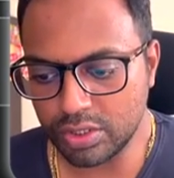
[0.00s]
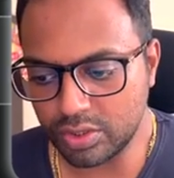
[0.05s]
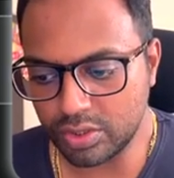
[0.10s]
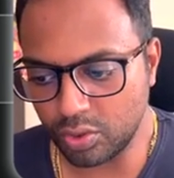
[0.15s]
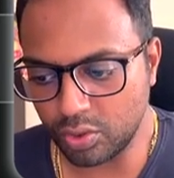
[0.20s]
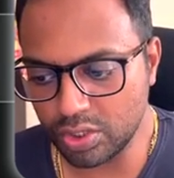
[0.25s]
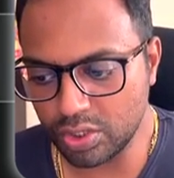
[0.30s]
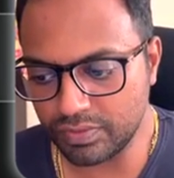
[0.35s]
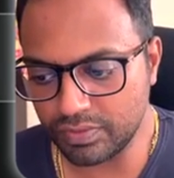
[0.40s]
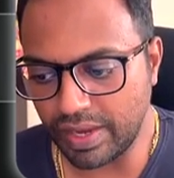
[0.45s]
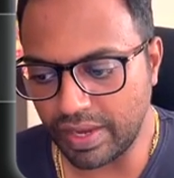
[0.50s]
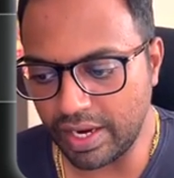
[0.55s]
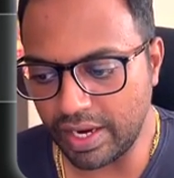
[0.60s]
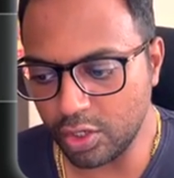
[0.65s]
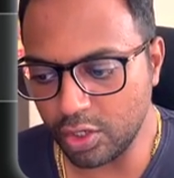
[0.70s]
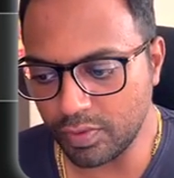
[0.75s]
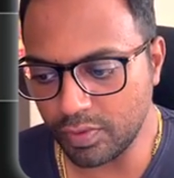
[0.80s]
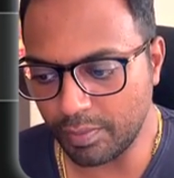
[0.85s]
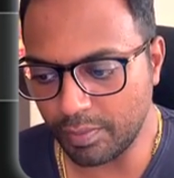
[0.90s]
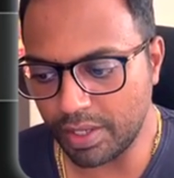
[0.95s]
Those rows
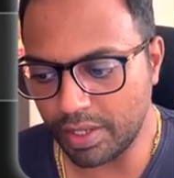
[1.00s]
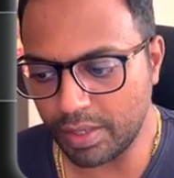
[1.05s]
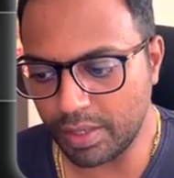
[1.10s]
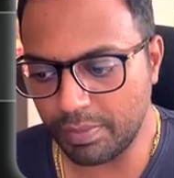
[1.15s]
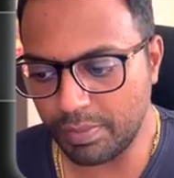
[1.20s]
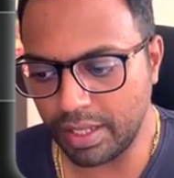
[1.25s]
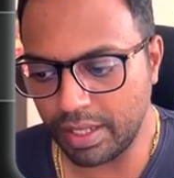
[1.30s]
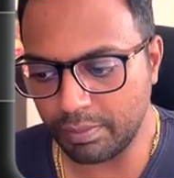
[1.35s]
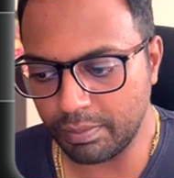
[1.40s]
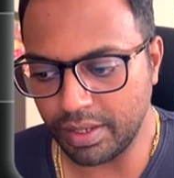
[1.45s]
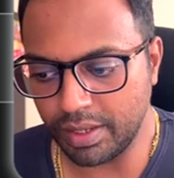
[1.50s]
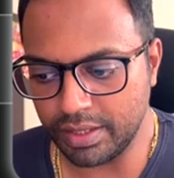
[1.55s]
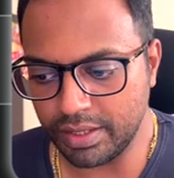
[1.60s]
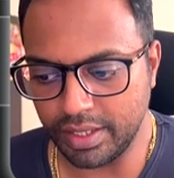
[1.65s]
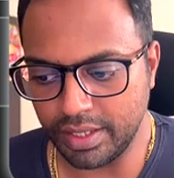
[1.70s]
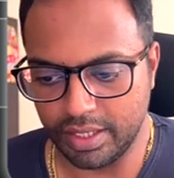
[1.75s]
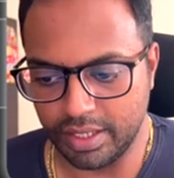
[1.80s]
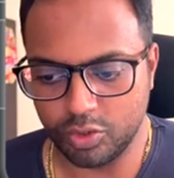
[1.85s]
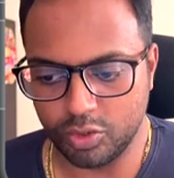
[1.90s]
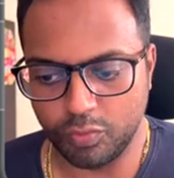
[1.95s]
values we are multiplying
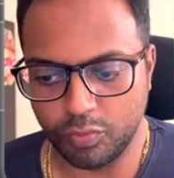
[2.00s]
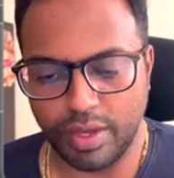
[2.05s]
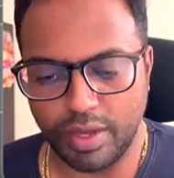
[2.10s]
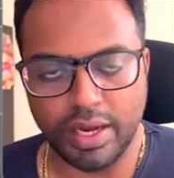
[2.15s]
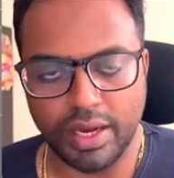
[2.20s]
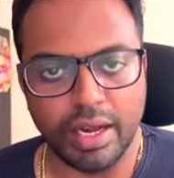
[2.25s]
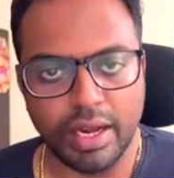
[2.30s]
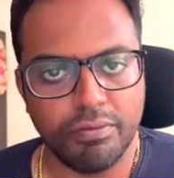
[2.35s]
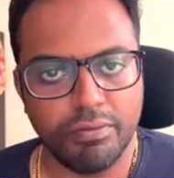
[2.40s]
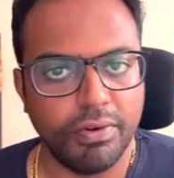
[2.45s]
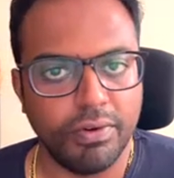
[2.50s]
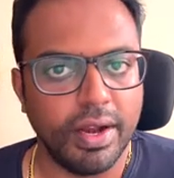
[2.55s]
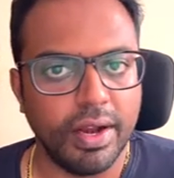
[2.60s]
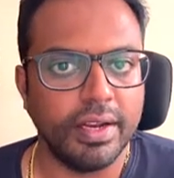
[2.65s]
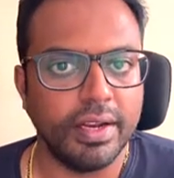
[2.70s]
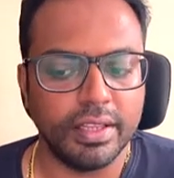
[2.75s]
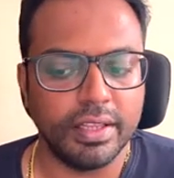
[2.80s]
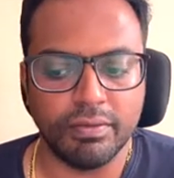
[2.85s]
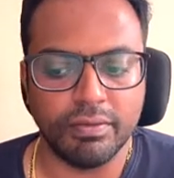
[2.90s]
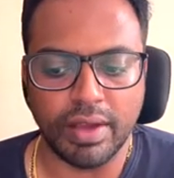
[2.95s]
by 3. So we are
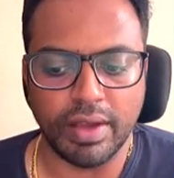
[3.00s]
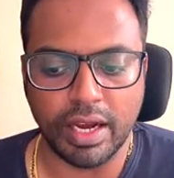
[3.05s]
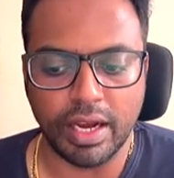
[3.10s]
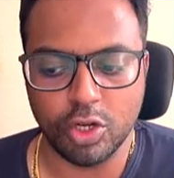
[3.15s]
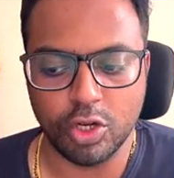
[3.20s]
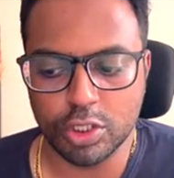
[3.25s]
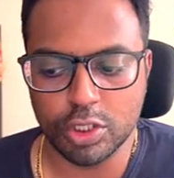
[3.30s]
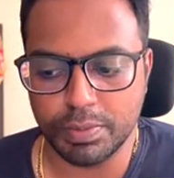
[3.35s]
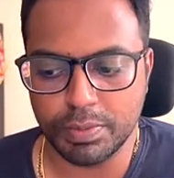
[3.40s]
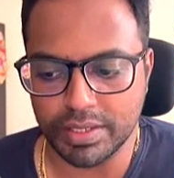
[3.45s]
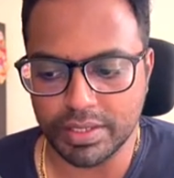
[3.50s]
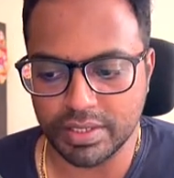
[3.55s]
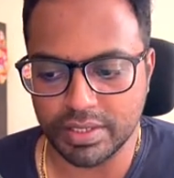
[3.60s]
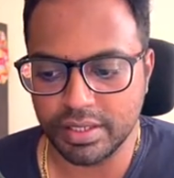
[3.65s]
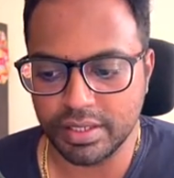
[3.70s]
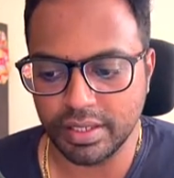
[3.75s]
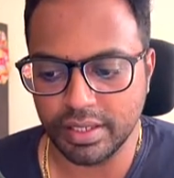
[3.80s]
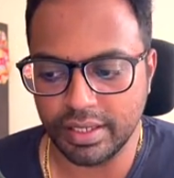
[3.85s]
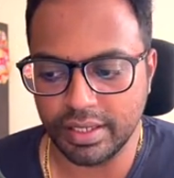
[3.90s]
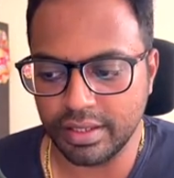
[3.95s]
inflating the values
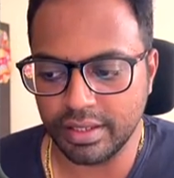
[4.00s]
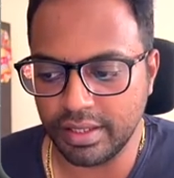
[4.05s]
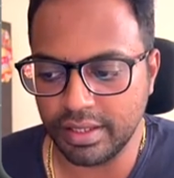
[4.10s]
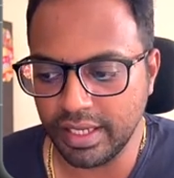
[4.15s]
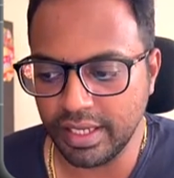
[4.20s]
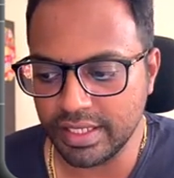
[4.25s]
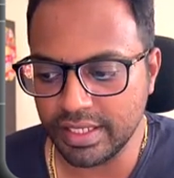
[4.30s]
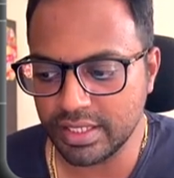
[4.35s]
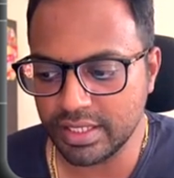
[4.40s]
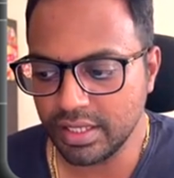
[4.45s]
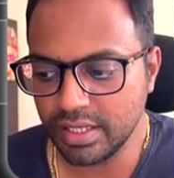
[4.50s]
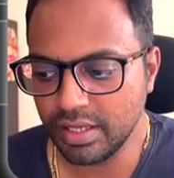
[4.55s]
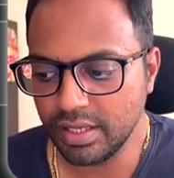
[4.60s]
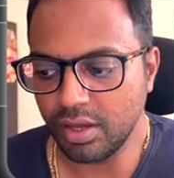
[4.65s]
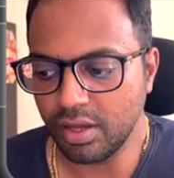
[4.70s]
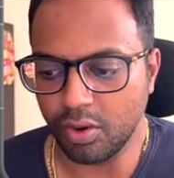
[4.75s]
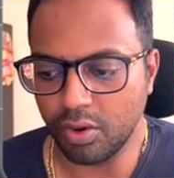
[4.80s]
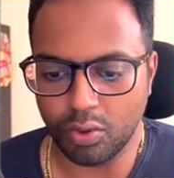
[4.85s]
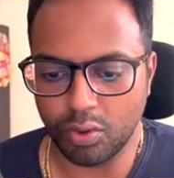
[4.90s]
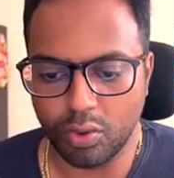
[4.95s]
present in these
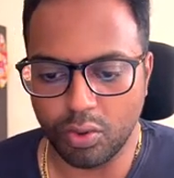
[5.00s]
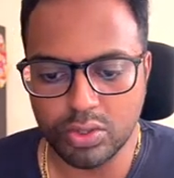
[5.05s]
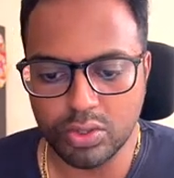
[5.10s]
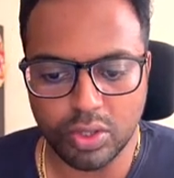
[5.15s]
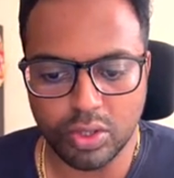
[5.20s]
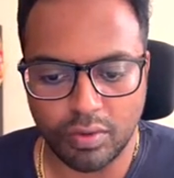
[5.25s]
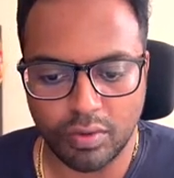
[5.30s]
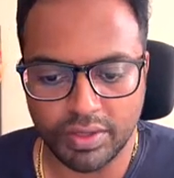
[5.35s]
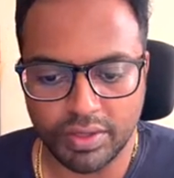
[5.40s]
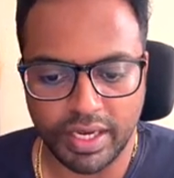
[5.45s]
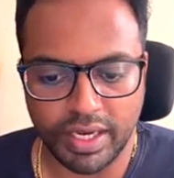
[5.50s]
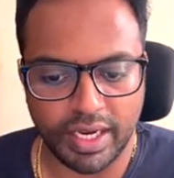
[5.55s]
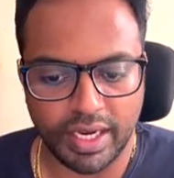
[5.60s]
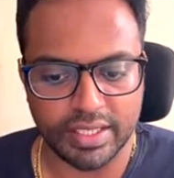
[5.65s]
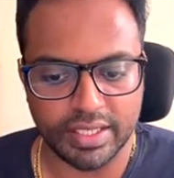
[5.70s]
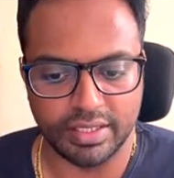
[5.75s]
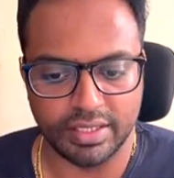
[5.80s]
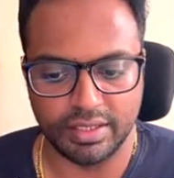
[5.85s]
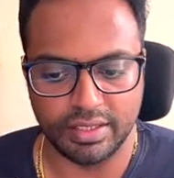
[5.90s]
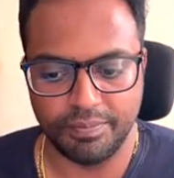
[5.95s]
rows of the
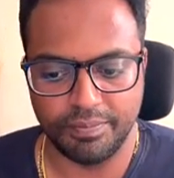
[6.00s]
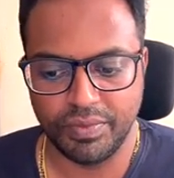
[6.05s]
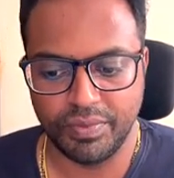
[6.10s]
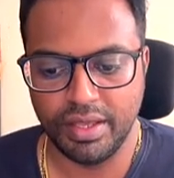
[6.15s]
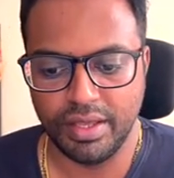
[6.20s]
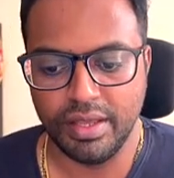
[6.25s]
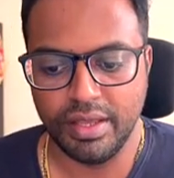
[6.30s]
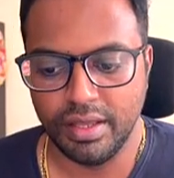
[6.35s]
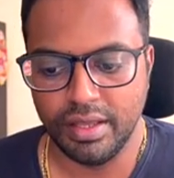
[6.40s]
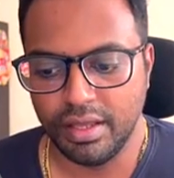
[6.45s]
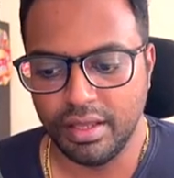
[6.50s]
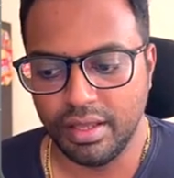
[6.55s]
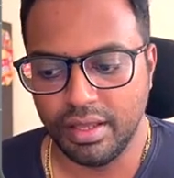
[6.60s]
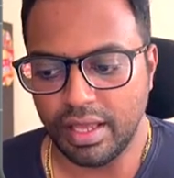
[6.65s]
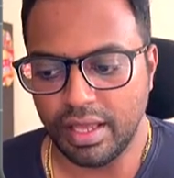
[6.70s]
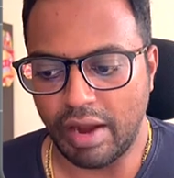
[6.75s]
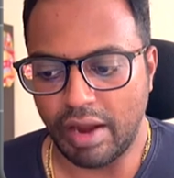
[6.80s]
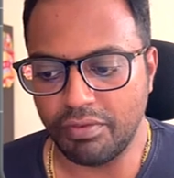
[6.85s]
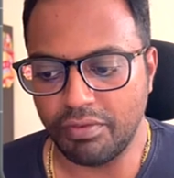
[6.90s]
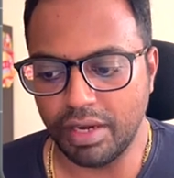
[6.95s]
data set.
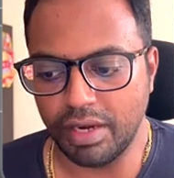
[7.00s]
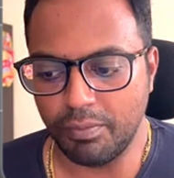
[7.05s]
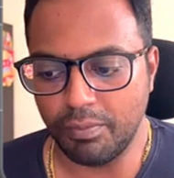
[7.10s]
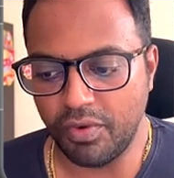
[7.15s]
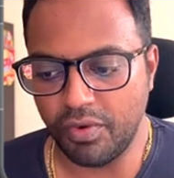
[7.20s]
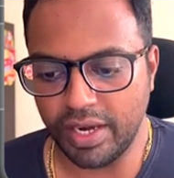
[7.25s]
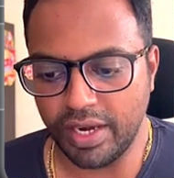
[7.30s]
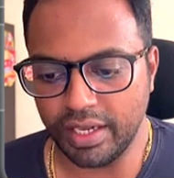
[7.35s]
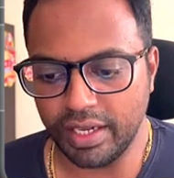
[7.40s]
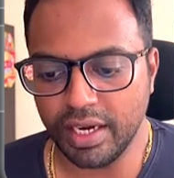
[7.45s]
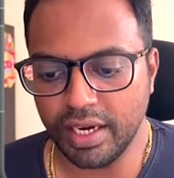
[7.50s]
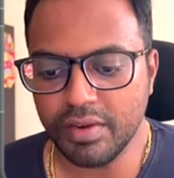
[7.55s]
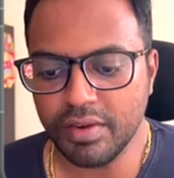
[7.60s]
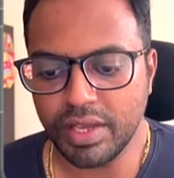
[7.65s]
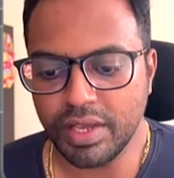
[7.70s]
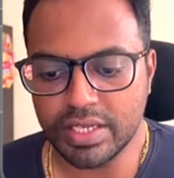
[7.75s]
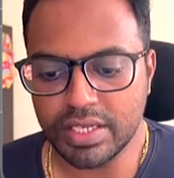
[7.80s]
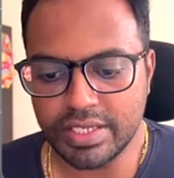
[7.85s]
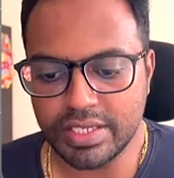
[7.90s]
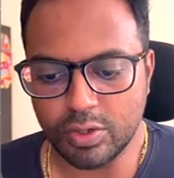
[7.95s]
After inflating
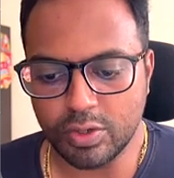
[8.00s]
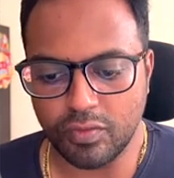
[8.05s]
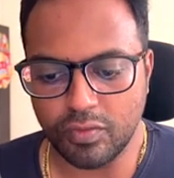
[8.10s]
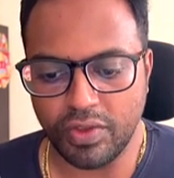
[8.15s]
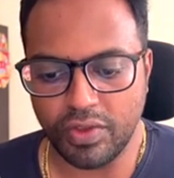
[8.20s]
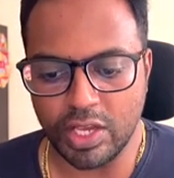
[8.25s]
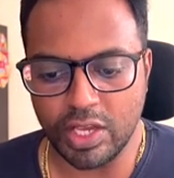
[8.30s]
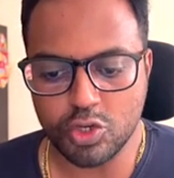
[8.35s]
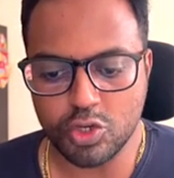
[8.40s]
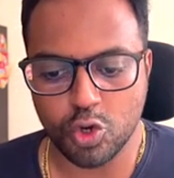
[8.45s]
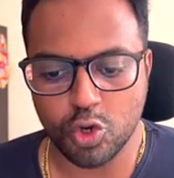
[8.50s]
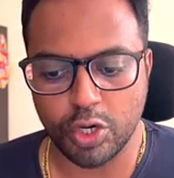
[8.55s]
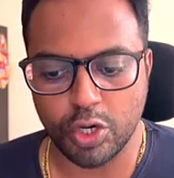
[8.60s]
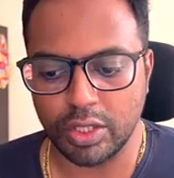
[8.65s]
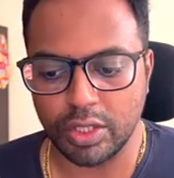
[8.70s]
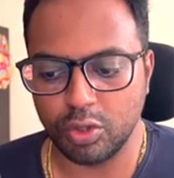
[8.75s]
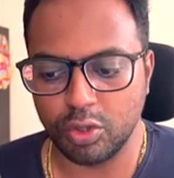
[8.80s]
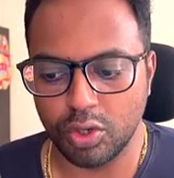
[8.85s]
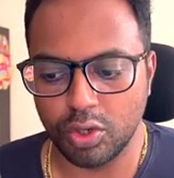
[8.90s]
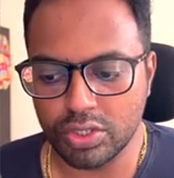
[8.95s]
it, we are
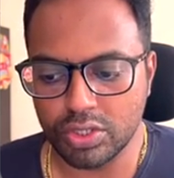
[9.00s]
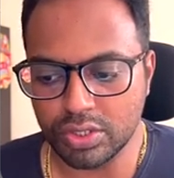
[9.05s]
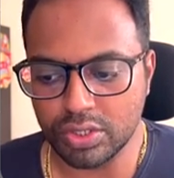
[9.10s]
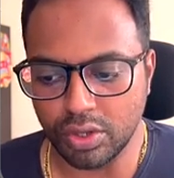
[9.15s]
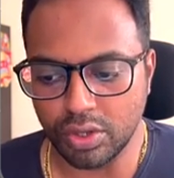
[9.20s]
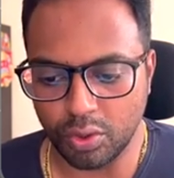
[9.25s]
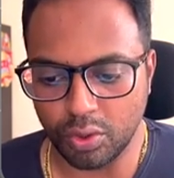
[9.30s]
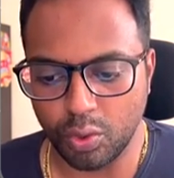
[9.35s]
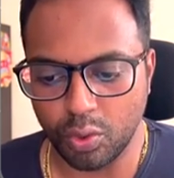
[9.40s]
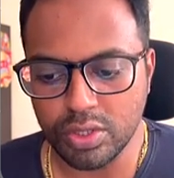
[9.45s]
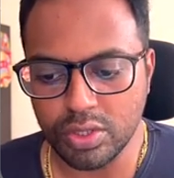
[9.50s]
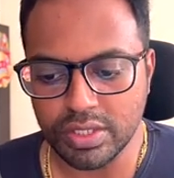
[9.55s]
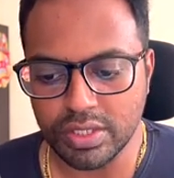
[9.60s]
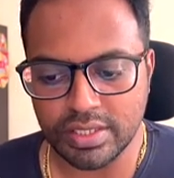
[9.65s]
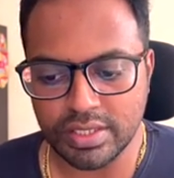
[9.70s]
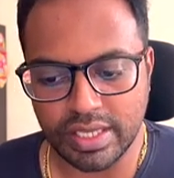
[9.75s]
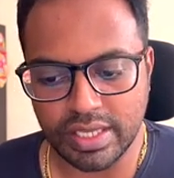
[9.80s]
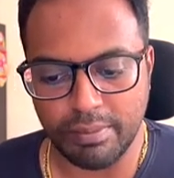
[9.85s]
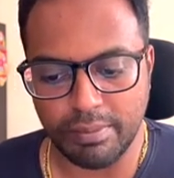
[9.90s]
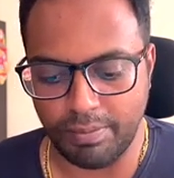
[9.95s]
storing those
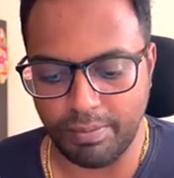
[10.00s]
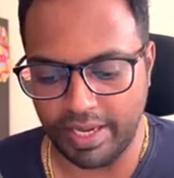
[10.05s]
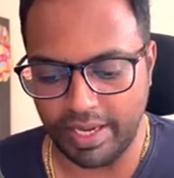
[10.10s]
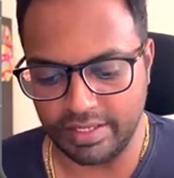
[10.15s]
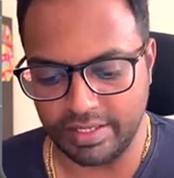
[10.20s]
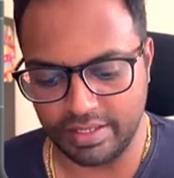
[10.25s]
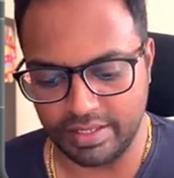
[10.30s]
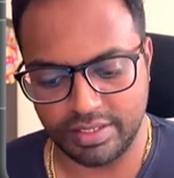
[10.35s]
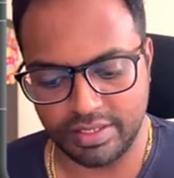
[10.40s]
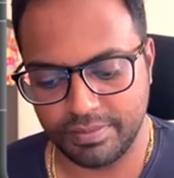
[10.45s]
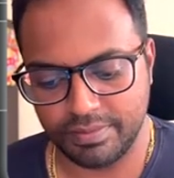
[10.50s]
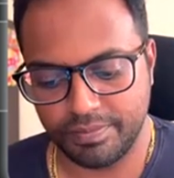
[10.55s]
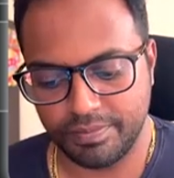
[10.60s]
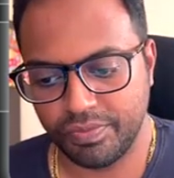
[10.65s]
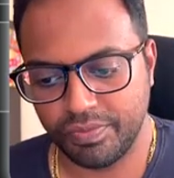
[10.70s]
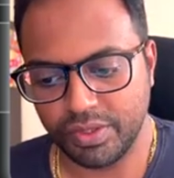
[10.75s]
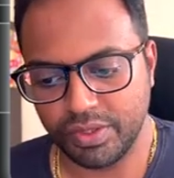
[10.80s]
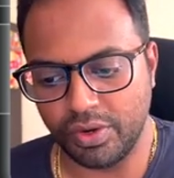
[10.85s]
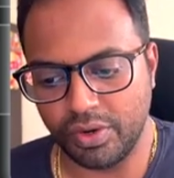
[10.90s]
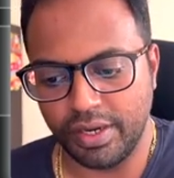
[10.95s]
rows in the same places.
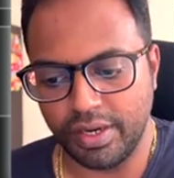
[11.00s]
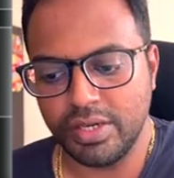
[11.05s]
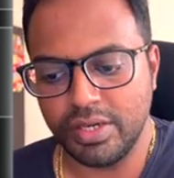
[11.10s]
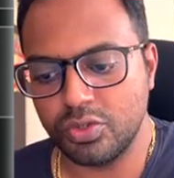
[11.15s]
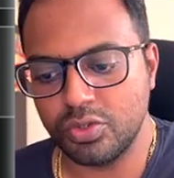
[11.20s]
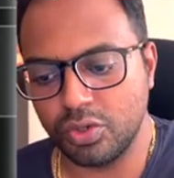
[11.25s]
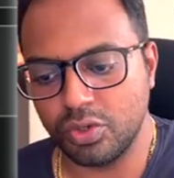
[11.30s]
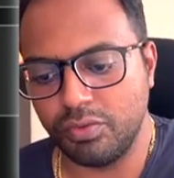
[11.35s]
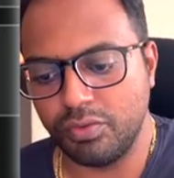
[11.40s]
All right.